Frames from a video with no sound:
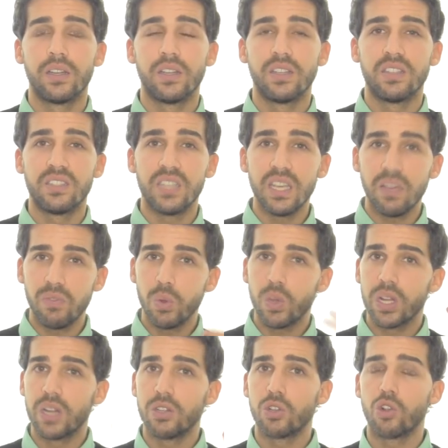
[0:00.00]
See if you
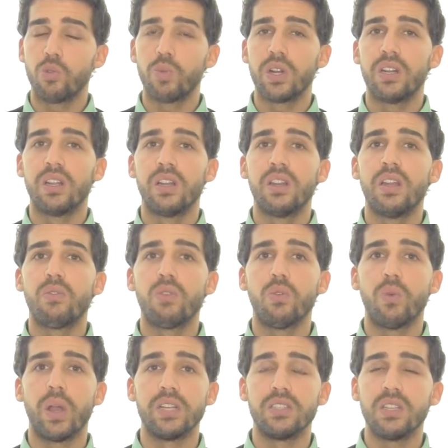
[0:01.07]
can interpret it in a different way.